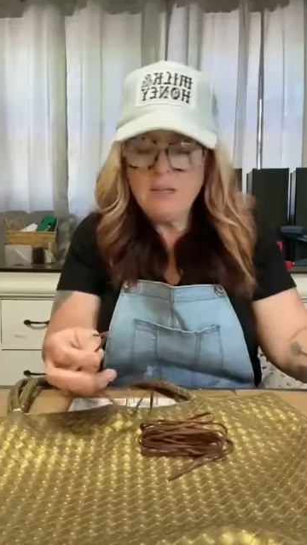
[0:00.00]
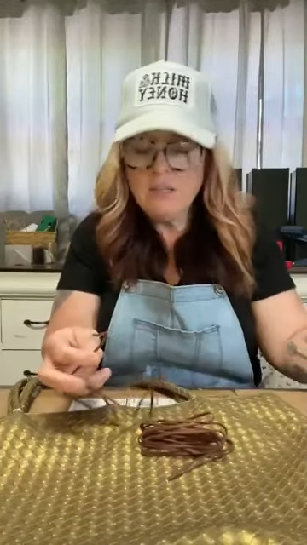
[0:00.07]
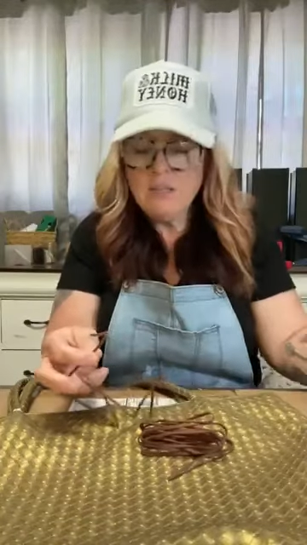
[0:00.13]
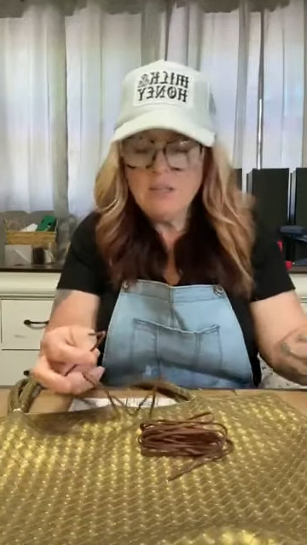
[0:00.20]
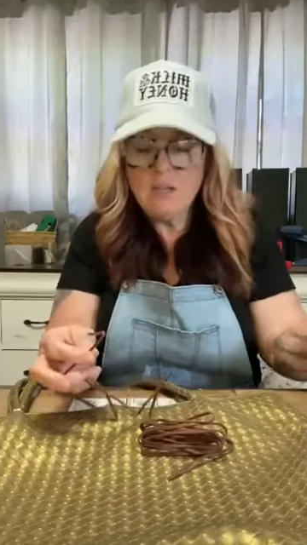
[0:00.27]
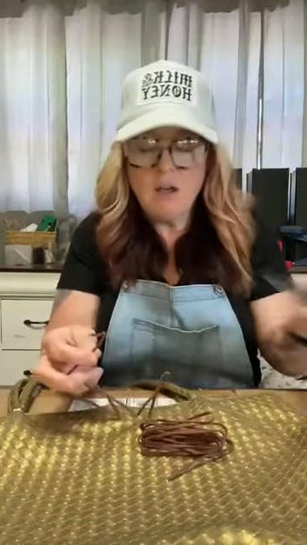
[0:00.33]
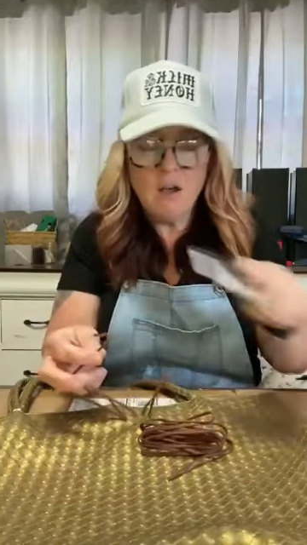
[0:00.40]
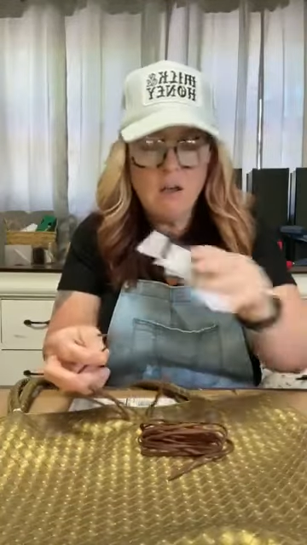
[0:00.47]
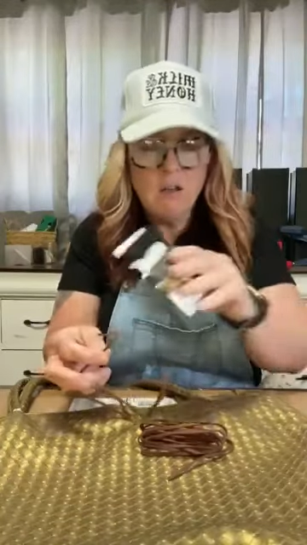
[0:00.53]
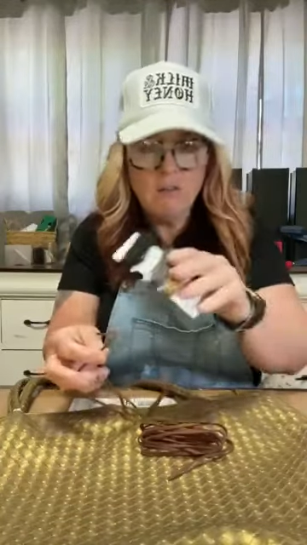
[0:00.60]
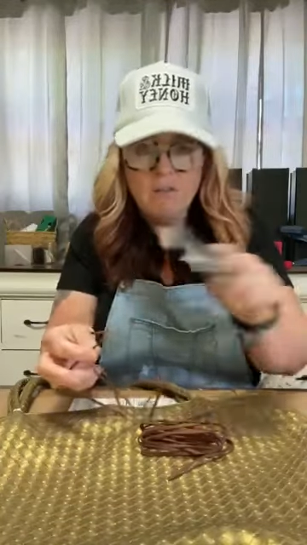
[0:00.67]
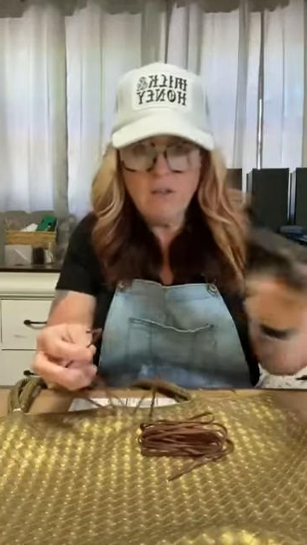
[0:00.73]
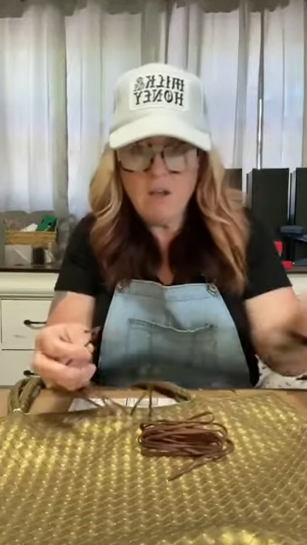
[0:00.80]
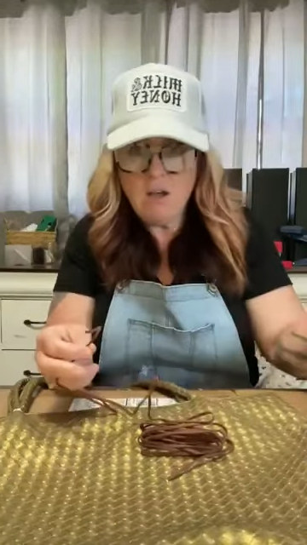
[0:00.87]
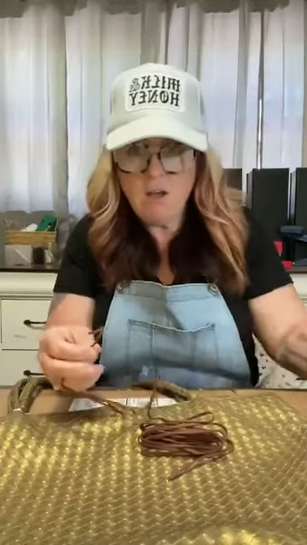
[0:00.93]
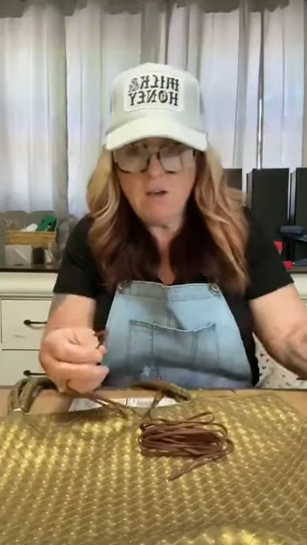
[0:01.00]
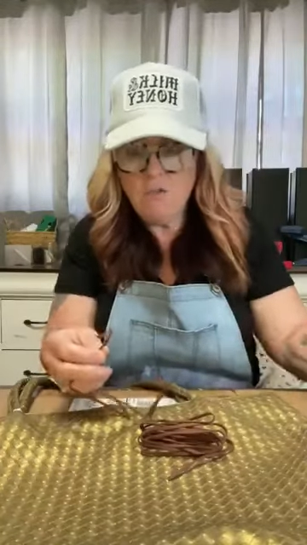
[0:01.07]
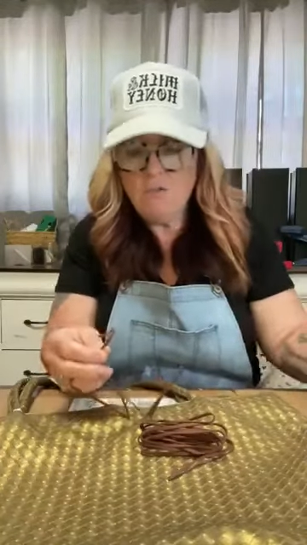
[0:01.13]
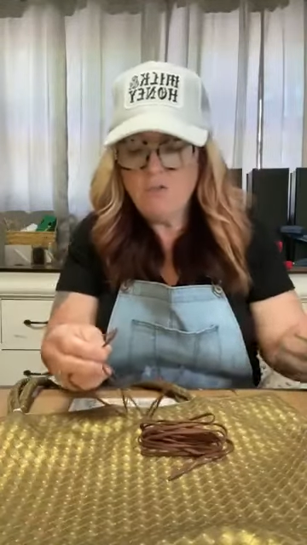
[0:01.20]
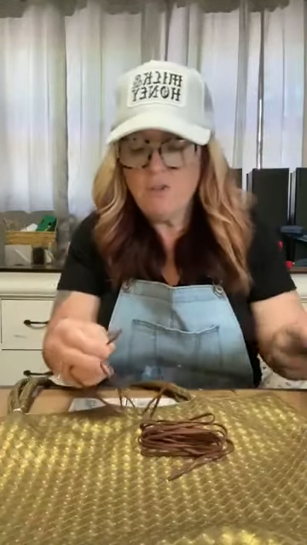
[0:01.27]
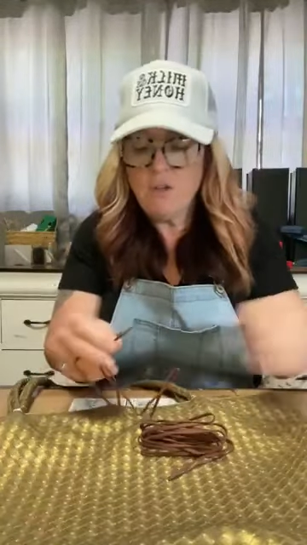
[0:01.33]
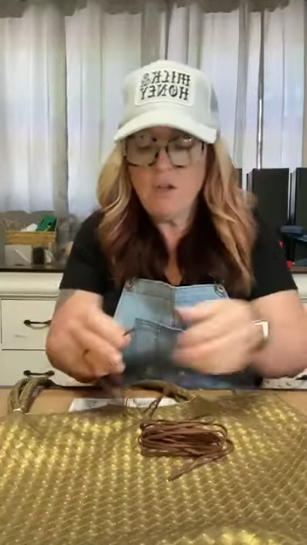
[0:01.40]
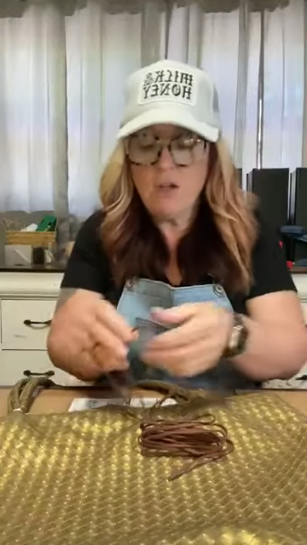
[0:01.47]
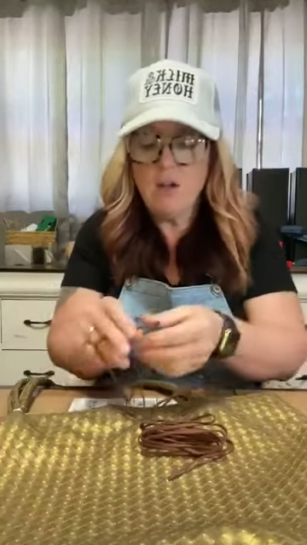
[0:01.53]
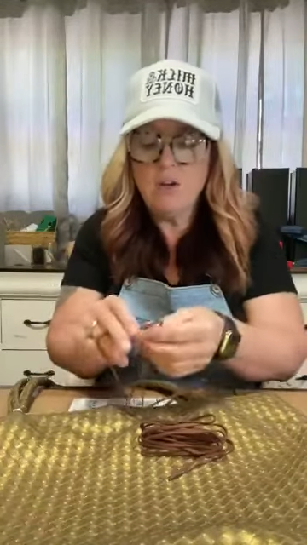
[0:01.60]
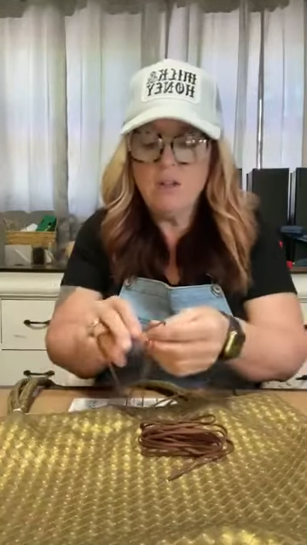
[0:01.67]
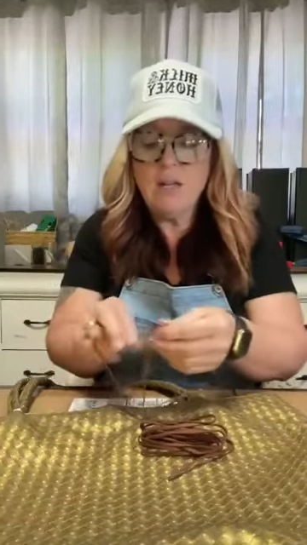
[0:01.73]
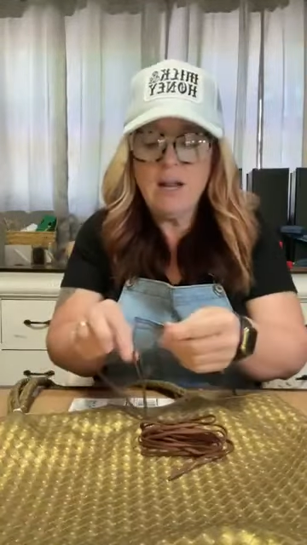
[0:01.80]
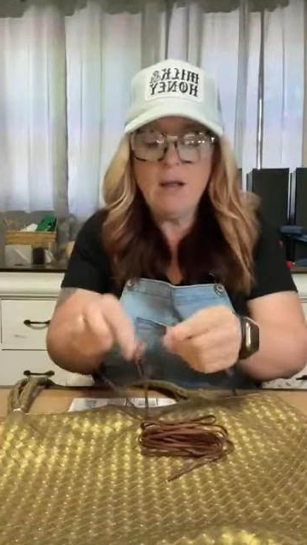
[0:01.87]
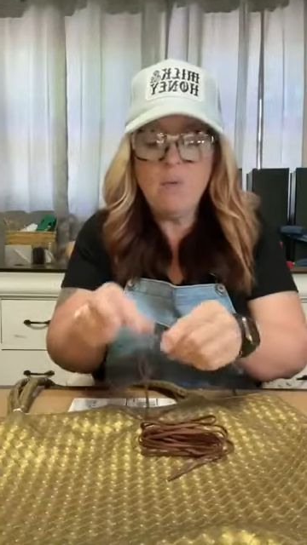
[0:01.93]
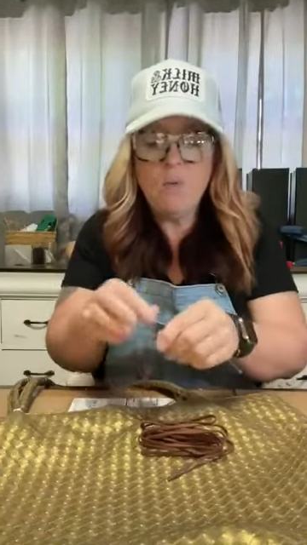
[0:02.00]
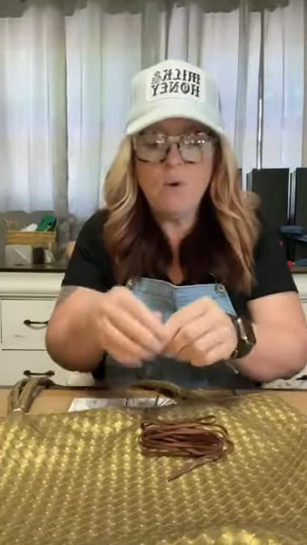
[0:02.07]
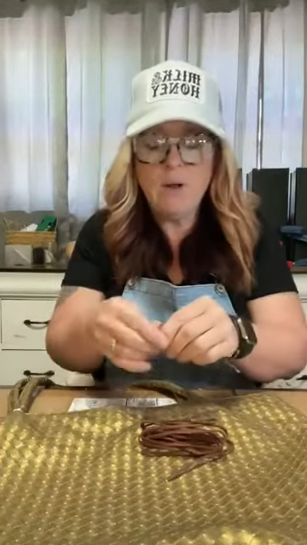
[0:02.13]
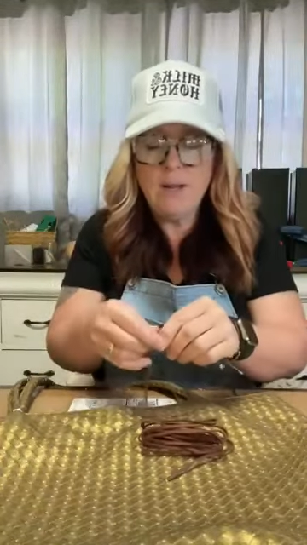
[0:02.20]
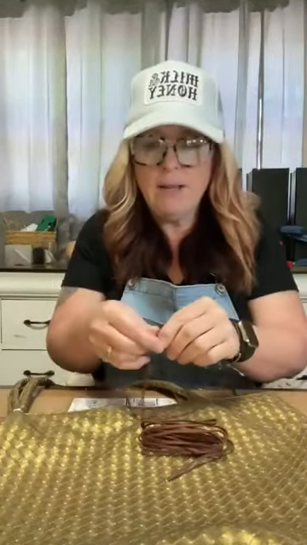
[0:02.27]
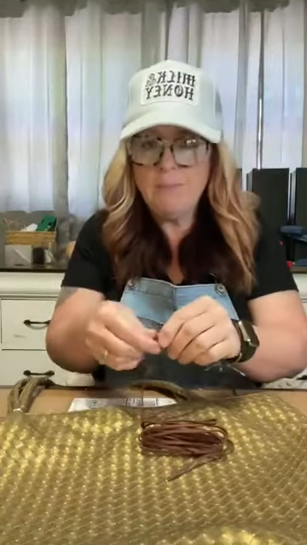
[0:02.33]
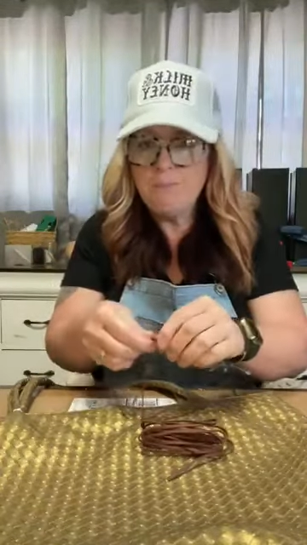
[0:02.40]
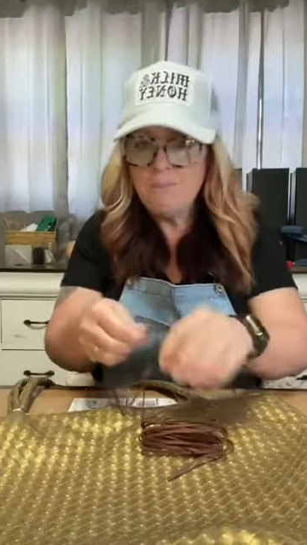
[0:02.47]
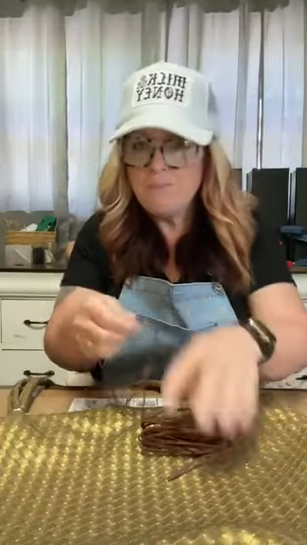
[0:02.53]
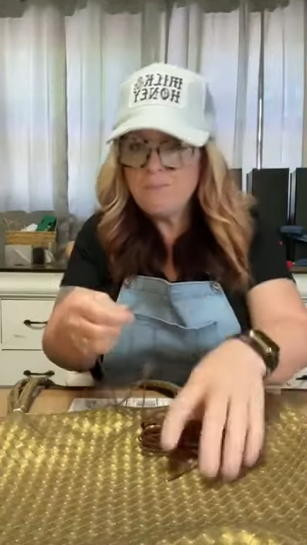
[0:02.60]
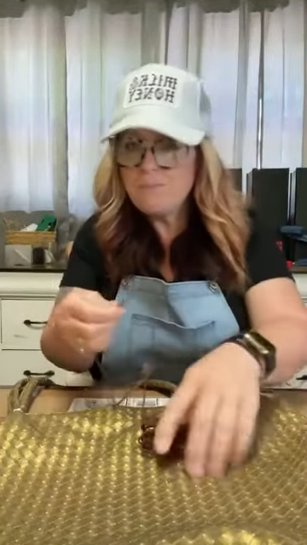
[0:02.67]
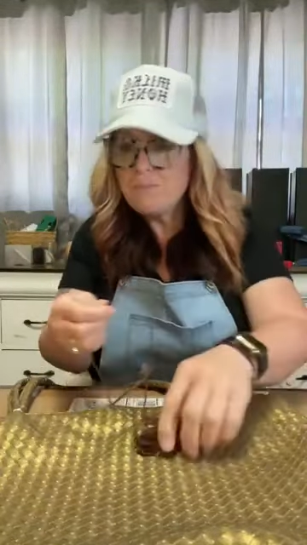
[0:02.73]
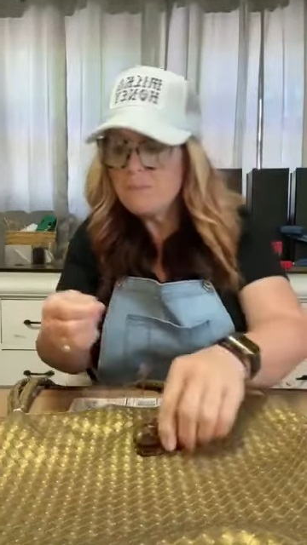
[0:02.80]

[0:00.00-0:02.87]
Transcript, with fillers: I took all of it off the color that I wanted.